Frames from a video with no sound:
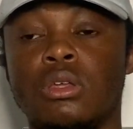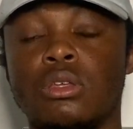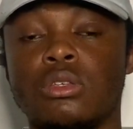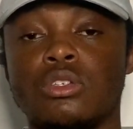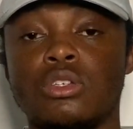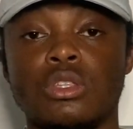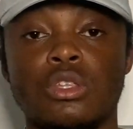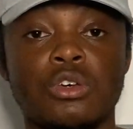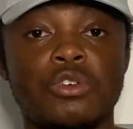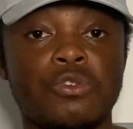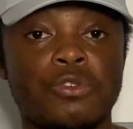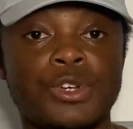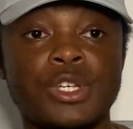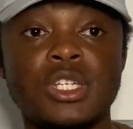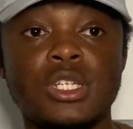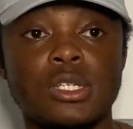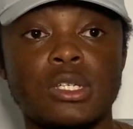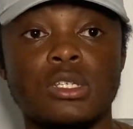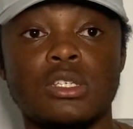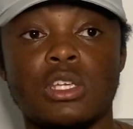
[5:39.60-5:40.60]
to the
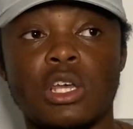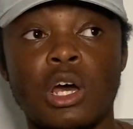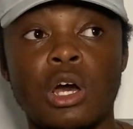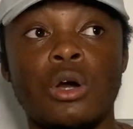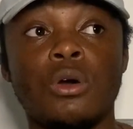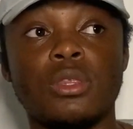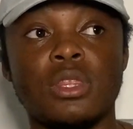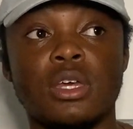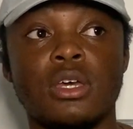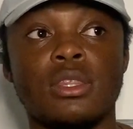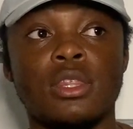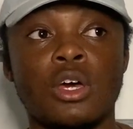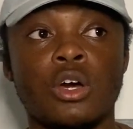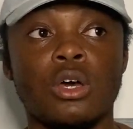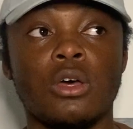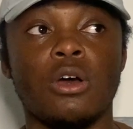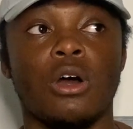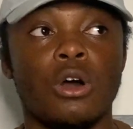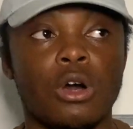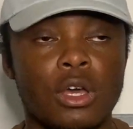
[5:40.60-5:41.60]
Christians out there that
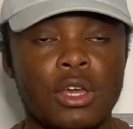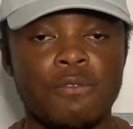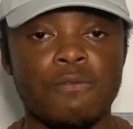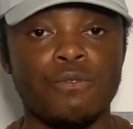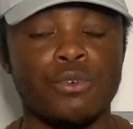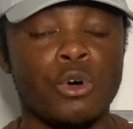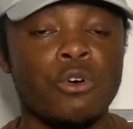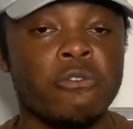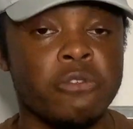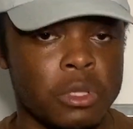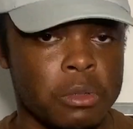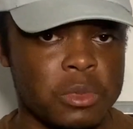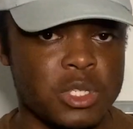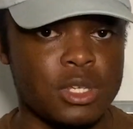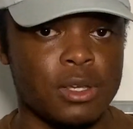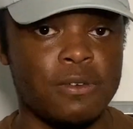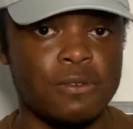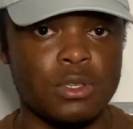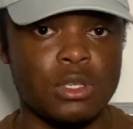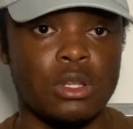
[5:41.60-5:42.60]
involve
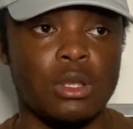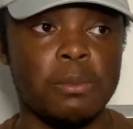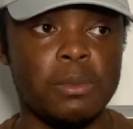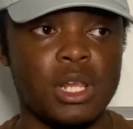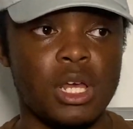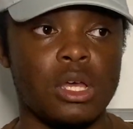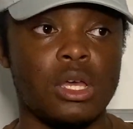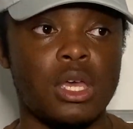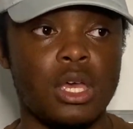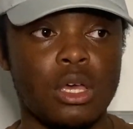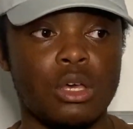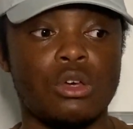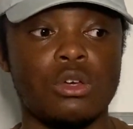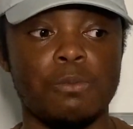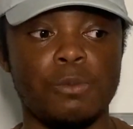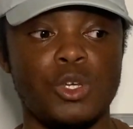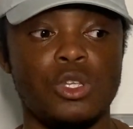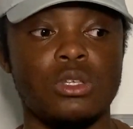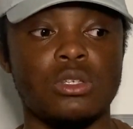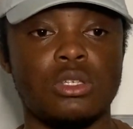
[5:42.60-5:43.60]
themselves in the black hair
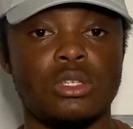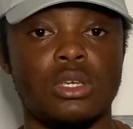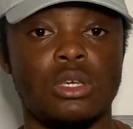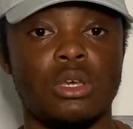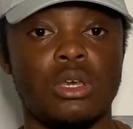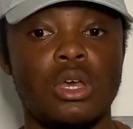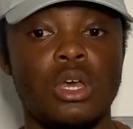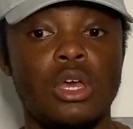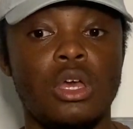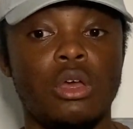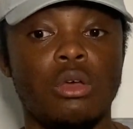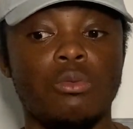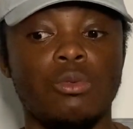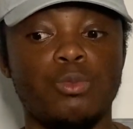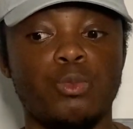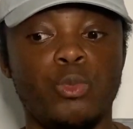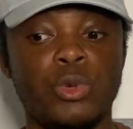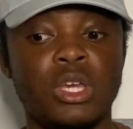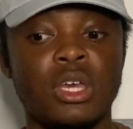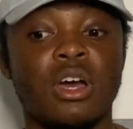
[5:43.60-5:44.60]
community,
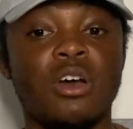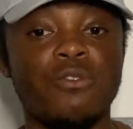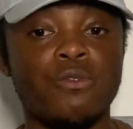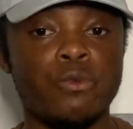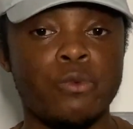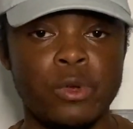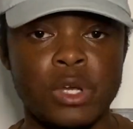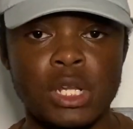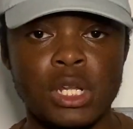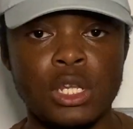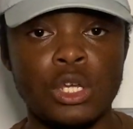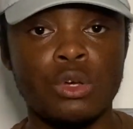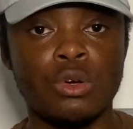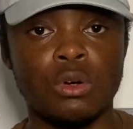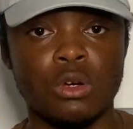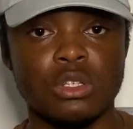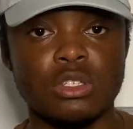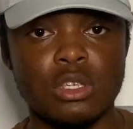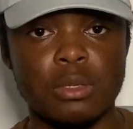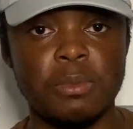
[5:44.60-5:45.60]
we have really
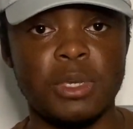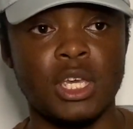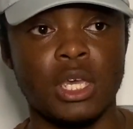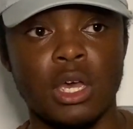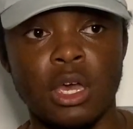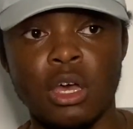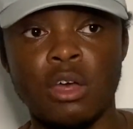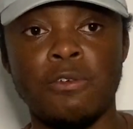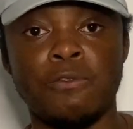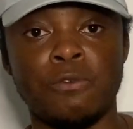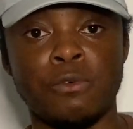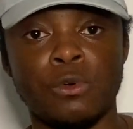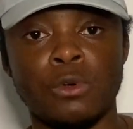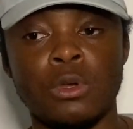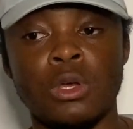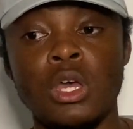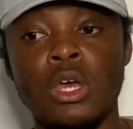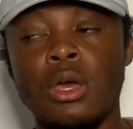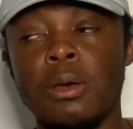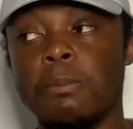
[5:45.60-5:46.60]
got to be careful
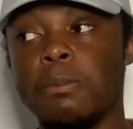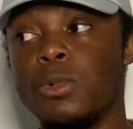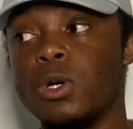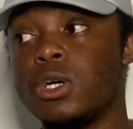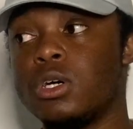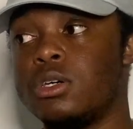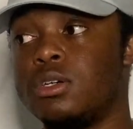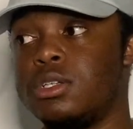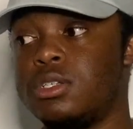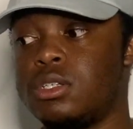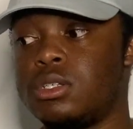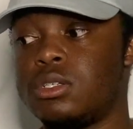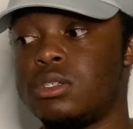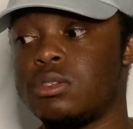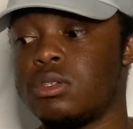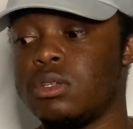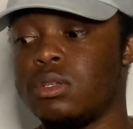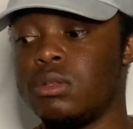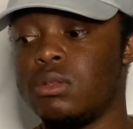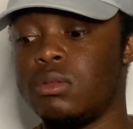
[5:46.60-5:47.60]
because
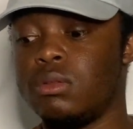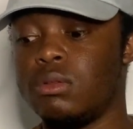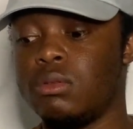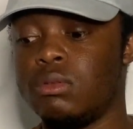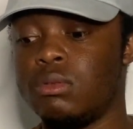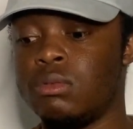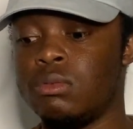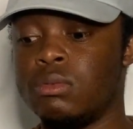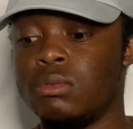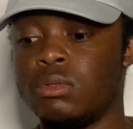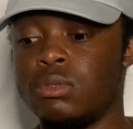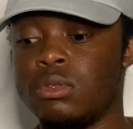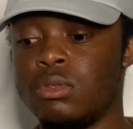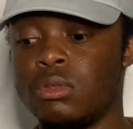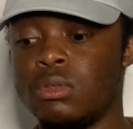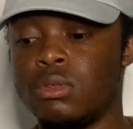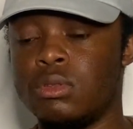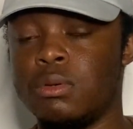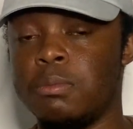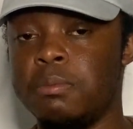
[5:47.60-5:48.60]

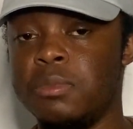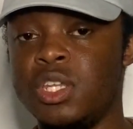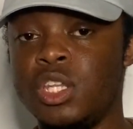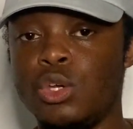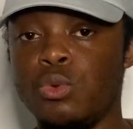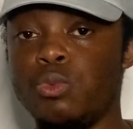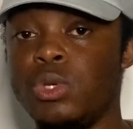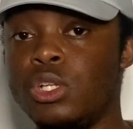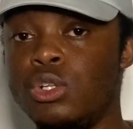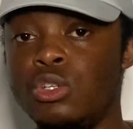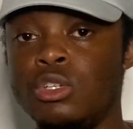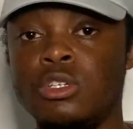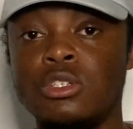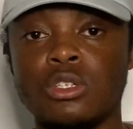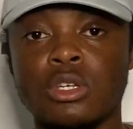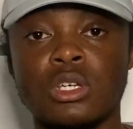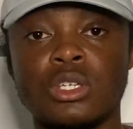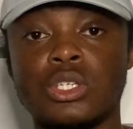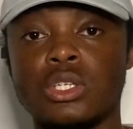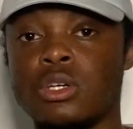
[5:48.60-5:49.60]
the minute we lose
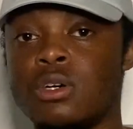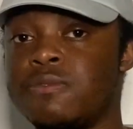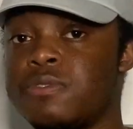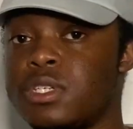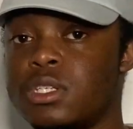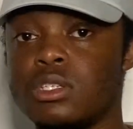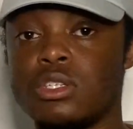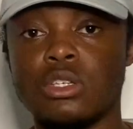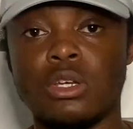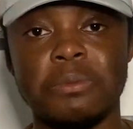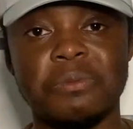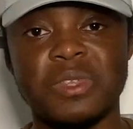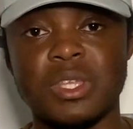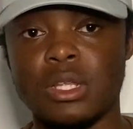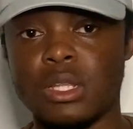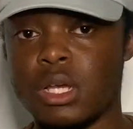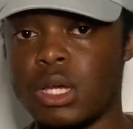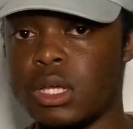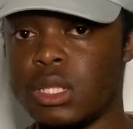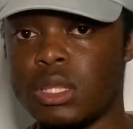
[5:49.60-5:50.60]
ourselves in something
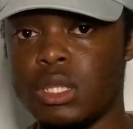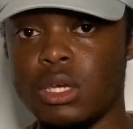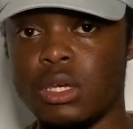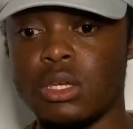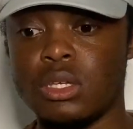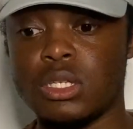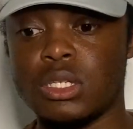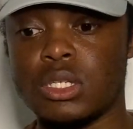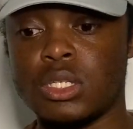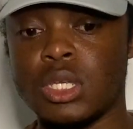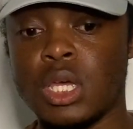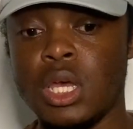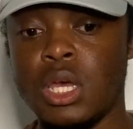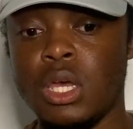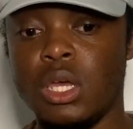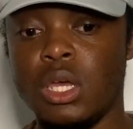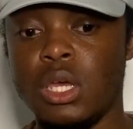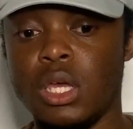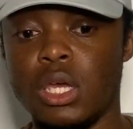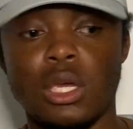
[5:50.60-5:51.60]
like this,
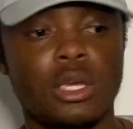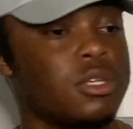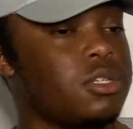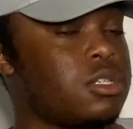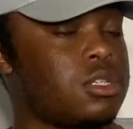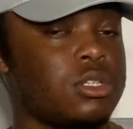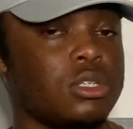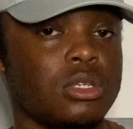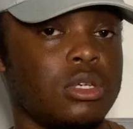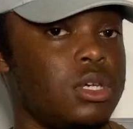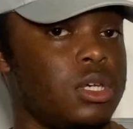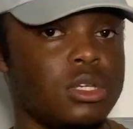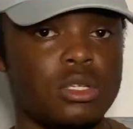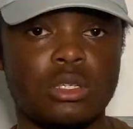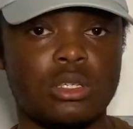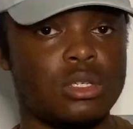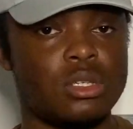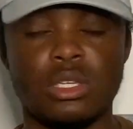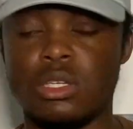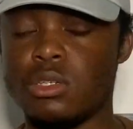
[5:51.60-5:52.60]
it's
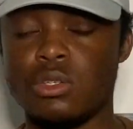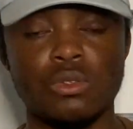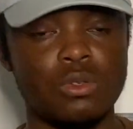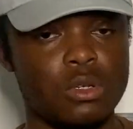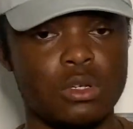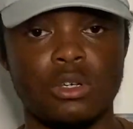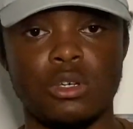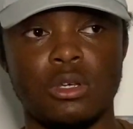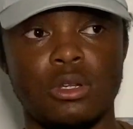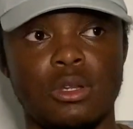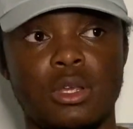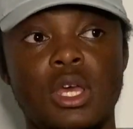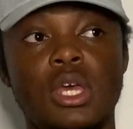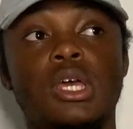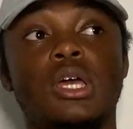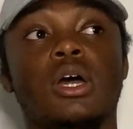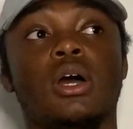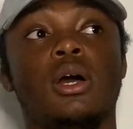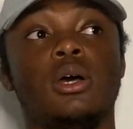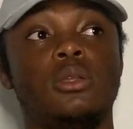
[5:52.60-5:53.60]
it's it's not good.
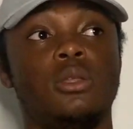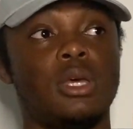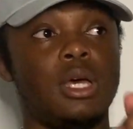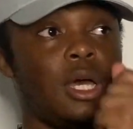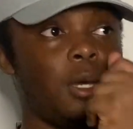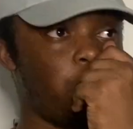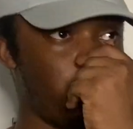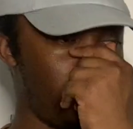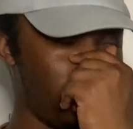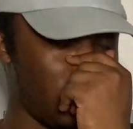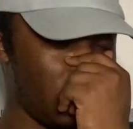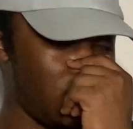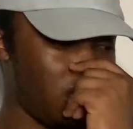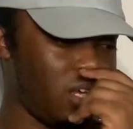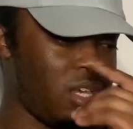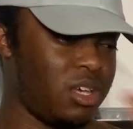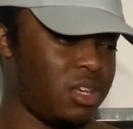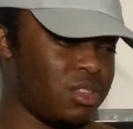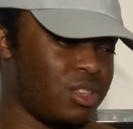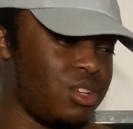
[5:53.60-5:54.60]
And I I
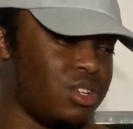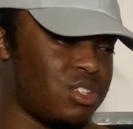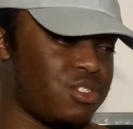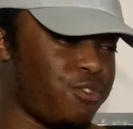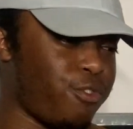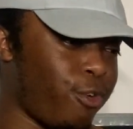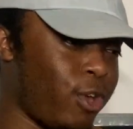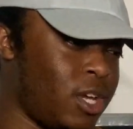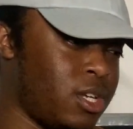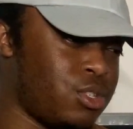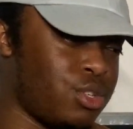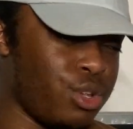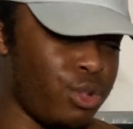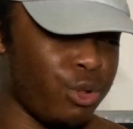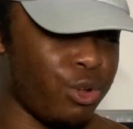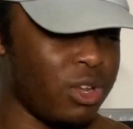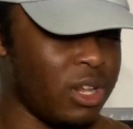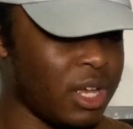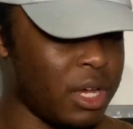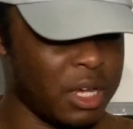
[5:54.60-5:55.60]
hear this phrase a
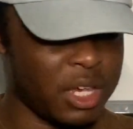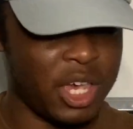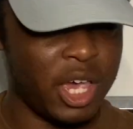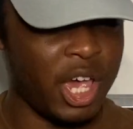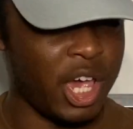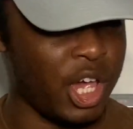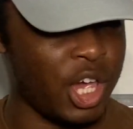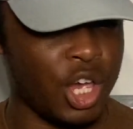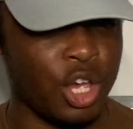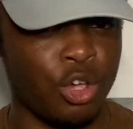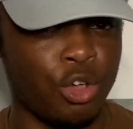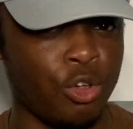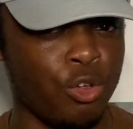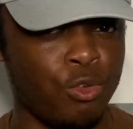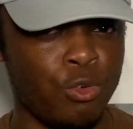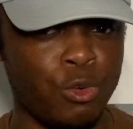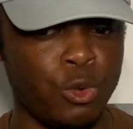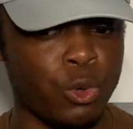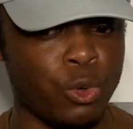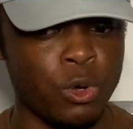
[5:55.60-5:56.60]
lot, like hair
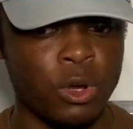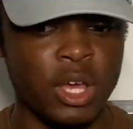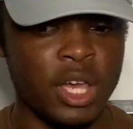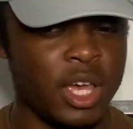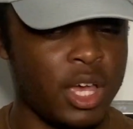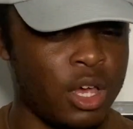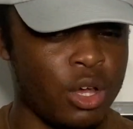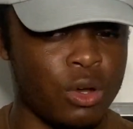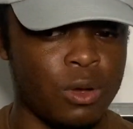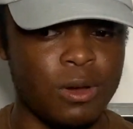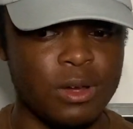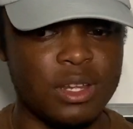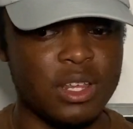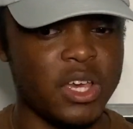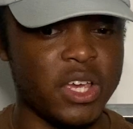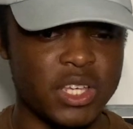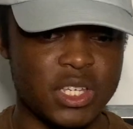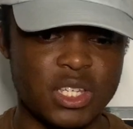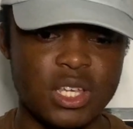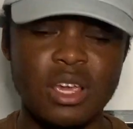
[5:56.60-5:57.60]
guru or hair
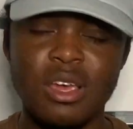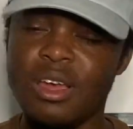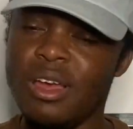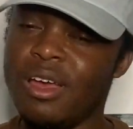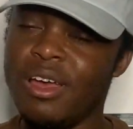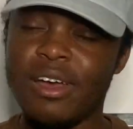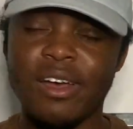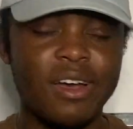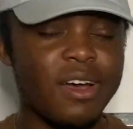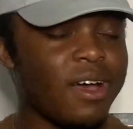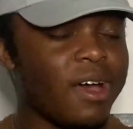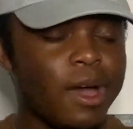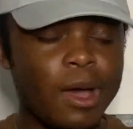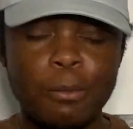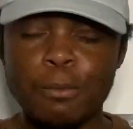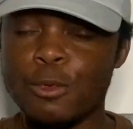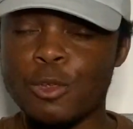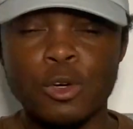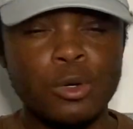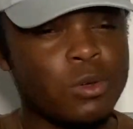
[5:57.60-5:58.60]
goddess.
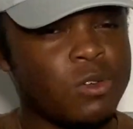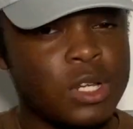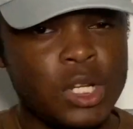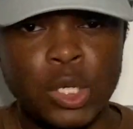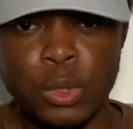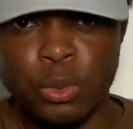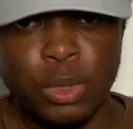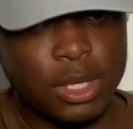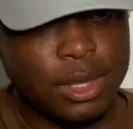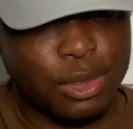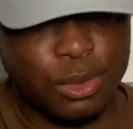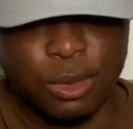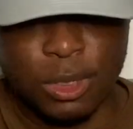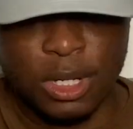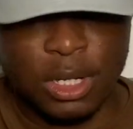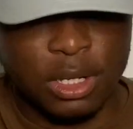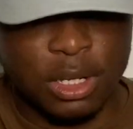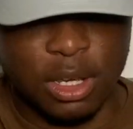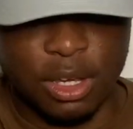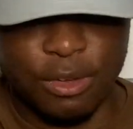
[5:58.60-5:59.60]
I'm not really with all
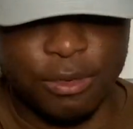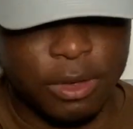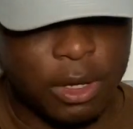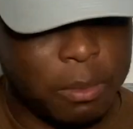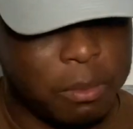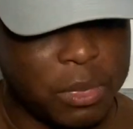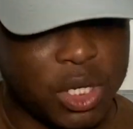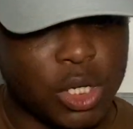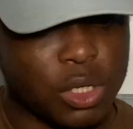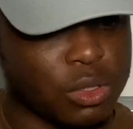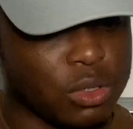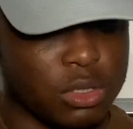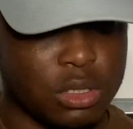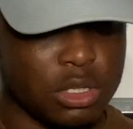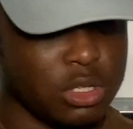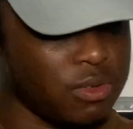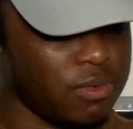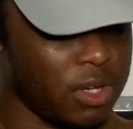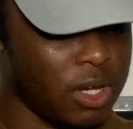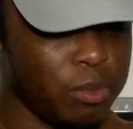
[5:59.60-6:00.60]
of that. If I'm being
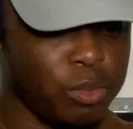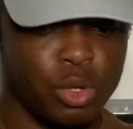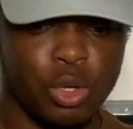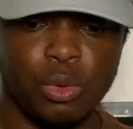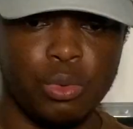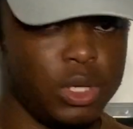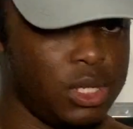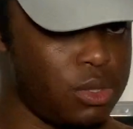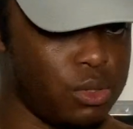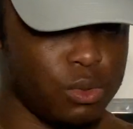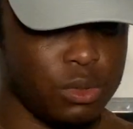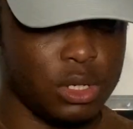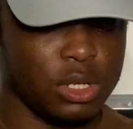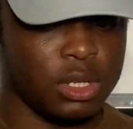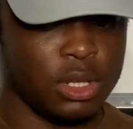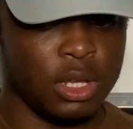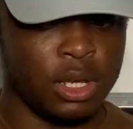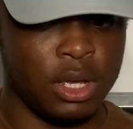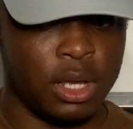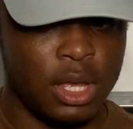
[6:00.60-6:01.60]
honest with you, I'm not with all of
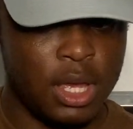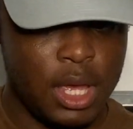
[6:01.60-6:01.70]
that.